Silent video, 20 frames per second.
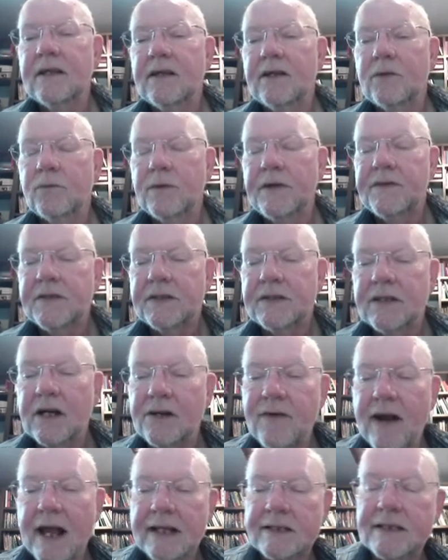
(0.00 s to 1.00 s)
with the
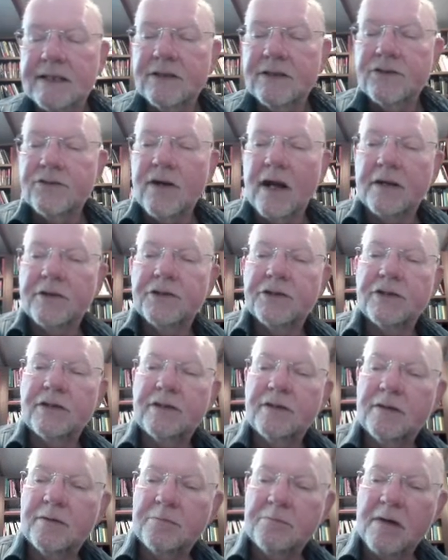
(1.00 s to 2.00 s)
direct
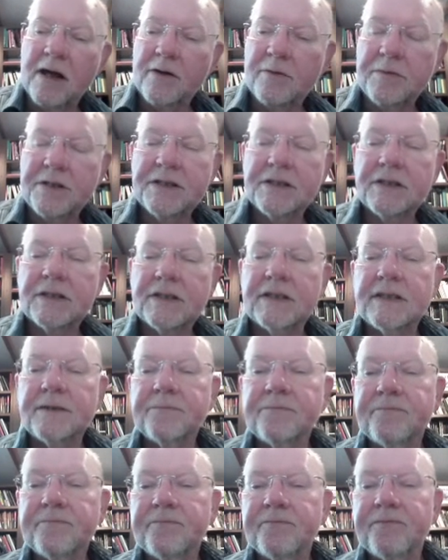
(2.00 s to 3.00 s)
instruction
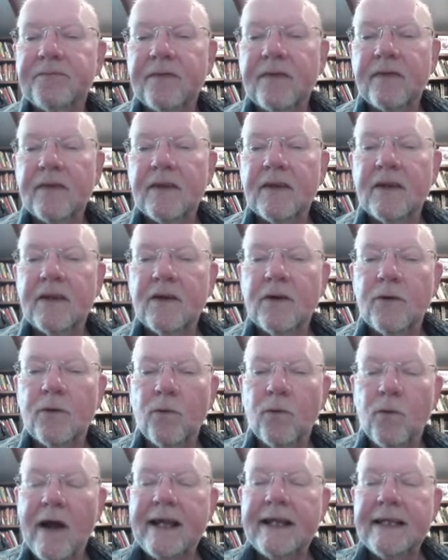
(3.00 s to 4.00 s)
moments
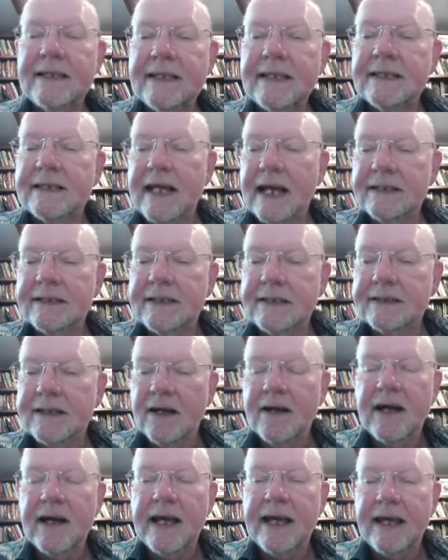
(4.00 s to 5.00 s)
when it is at its
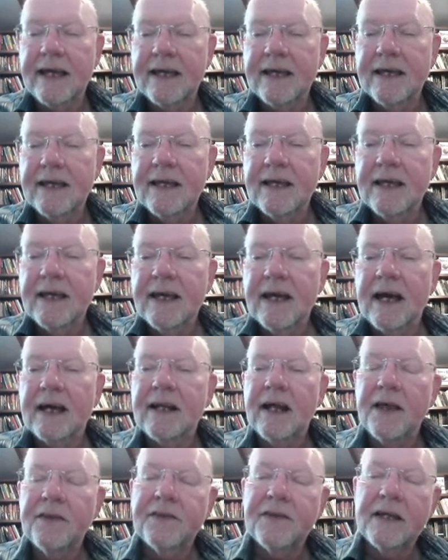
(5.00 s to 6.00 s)
height.
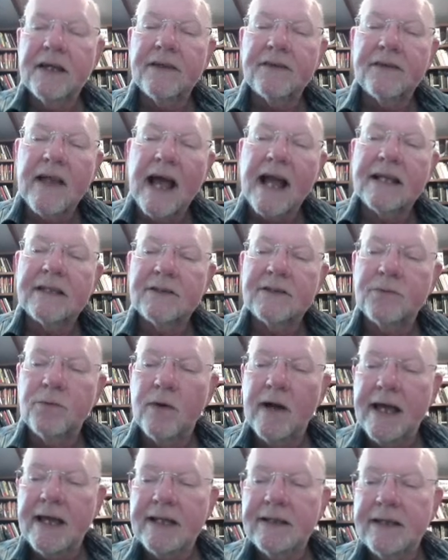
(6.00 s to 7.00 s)
And I think that's
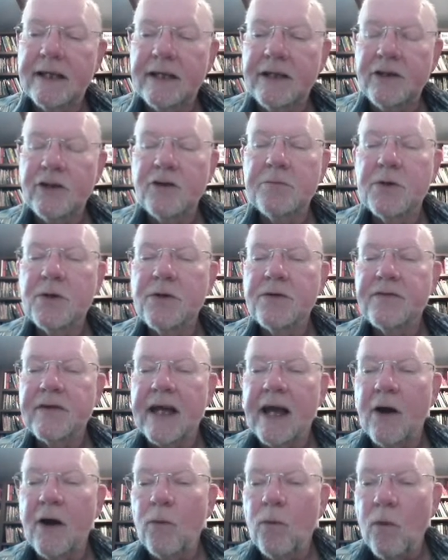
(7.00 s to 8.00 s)
when you move
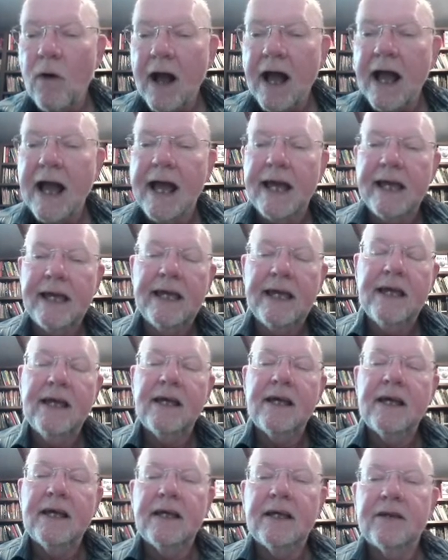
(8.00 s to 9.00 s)
it away
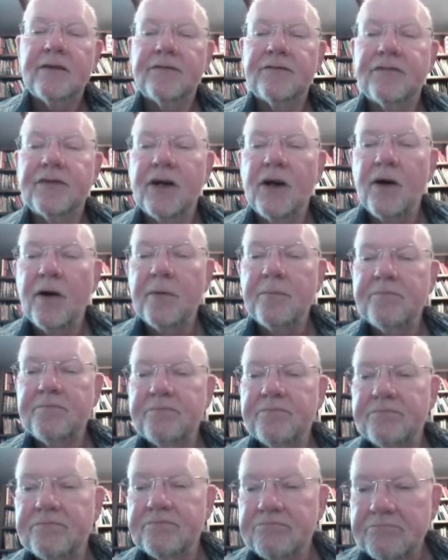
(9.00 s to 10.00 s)

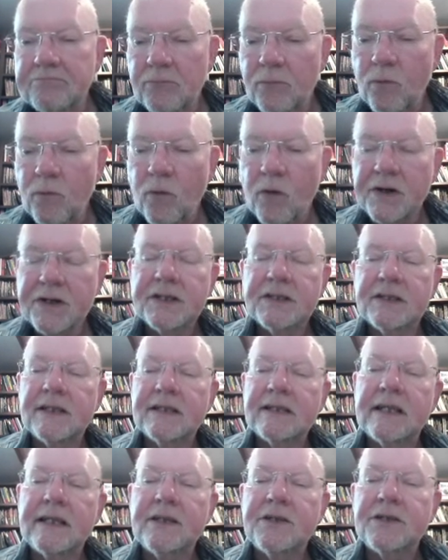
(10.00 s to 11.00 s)
from what is the
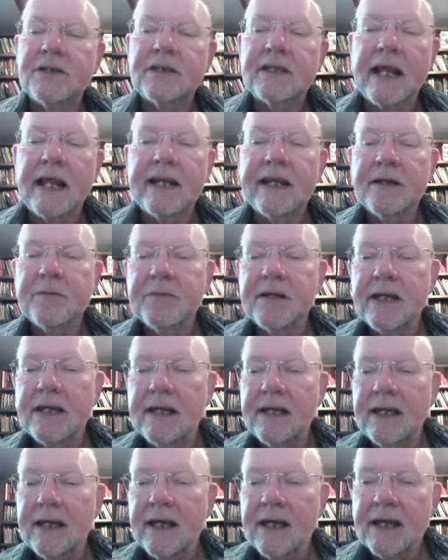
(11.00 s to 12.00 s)
teacher telling
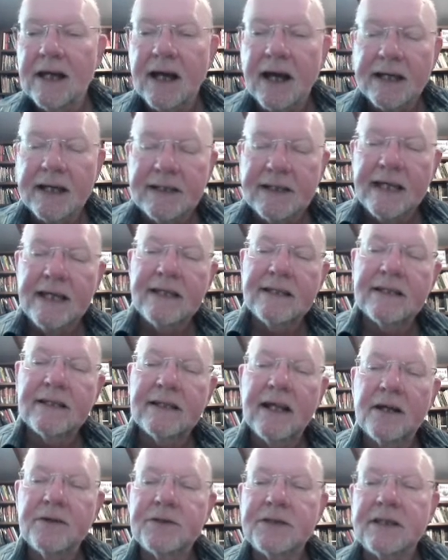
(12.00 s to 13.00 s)
me? I need to
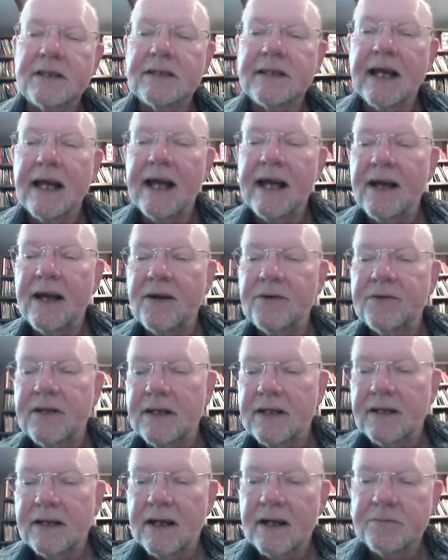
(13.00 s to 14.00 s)
note it down.
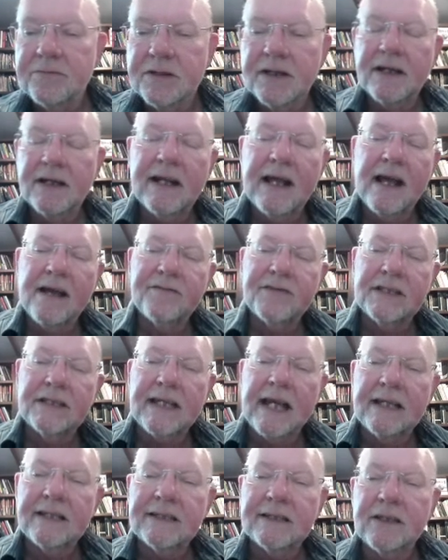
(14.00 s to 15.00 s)
I'm going to have a
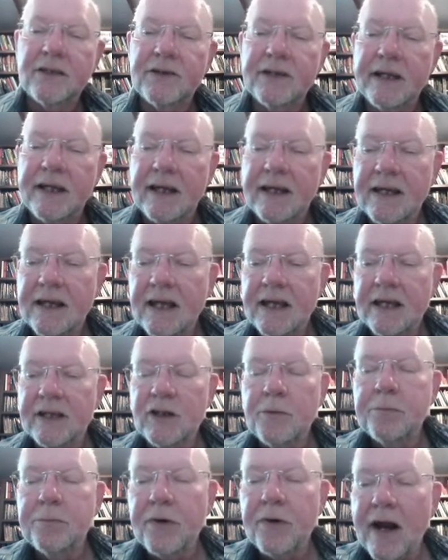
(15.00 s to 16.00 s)
test on it.
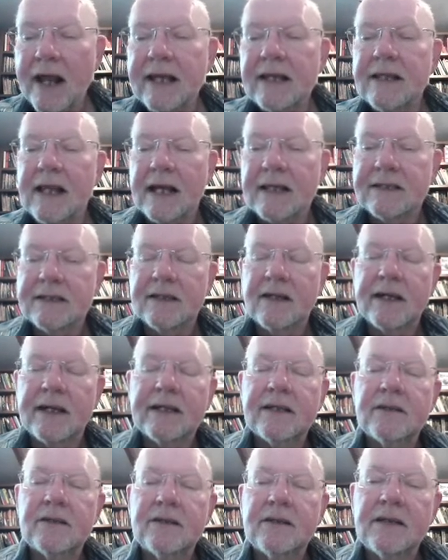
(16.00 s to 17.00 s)
You break that
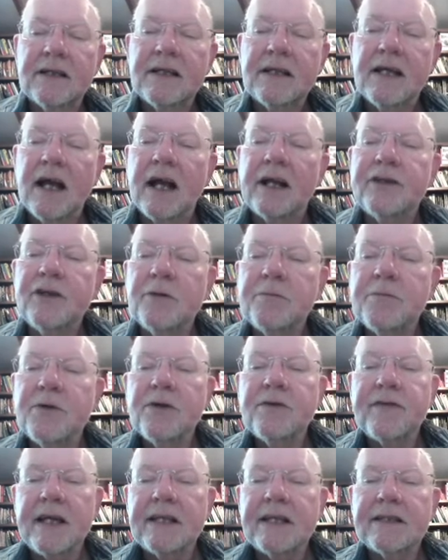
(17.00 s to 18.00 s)
cycle and you
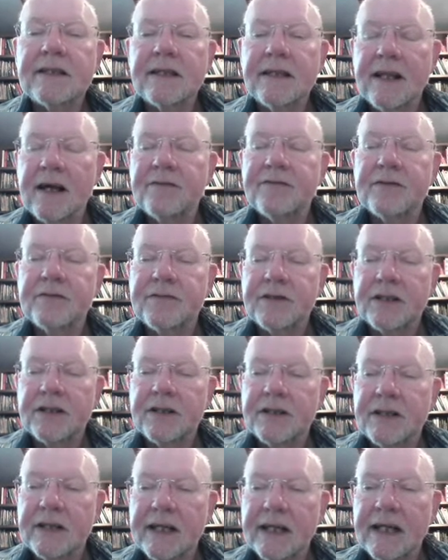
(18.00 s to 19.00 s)
move it into love of
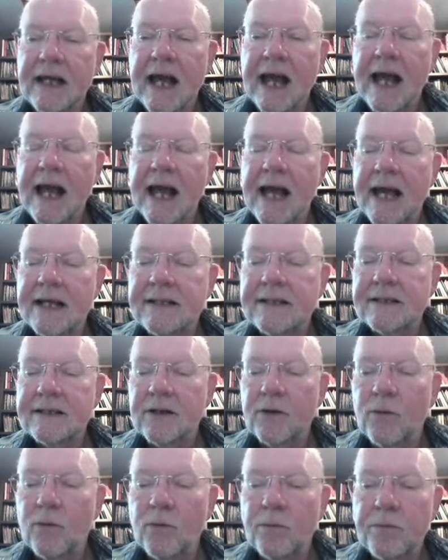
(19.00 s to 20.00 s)
learning and
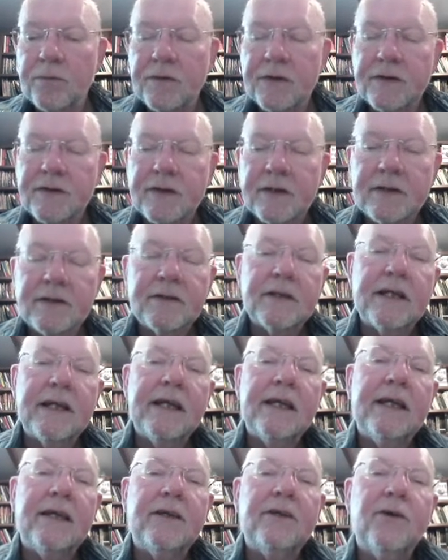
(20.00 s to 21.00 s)

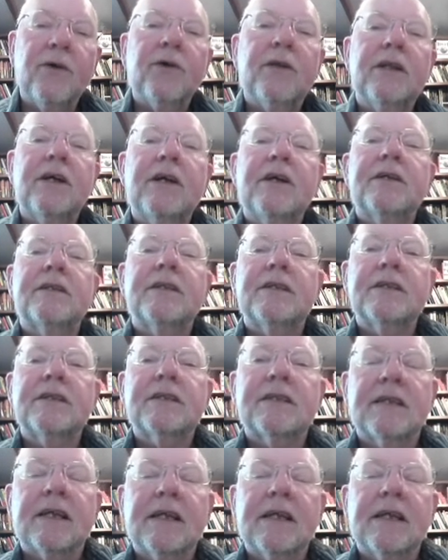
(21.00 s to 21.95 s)
your learners'